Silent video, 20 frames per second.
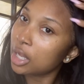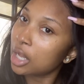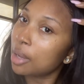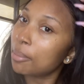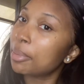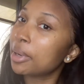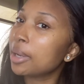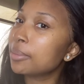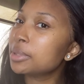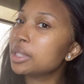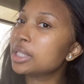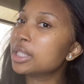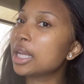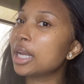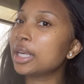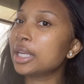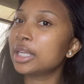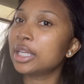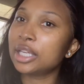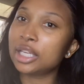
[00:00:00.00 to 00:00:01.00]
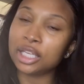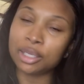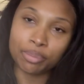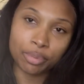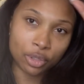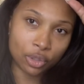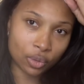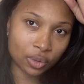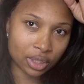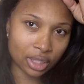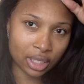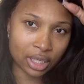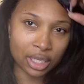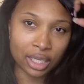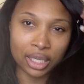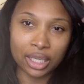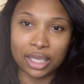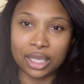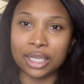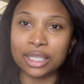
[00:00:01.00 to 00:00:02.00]
but I'm just gonna keep using
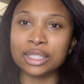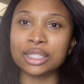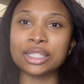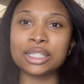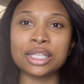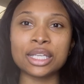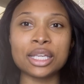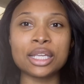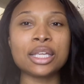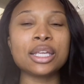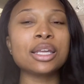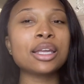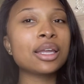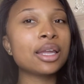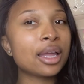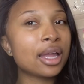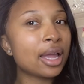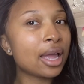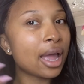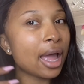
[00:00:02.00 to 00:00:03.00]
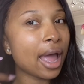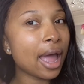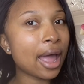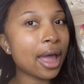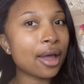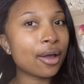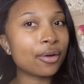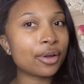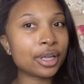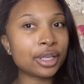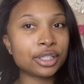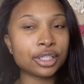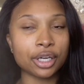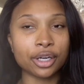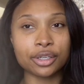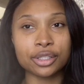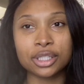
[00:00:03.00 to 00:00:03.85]
it and see how it turns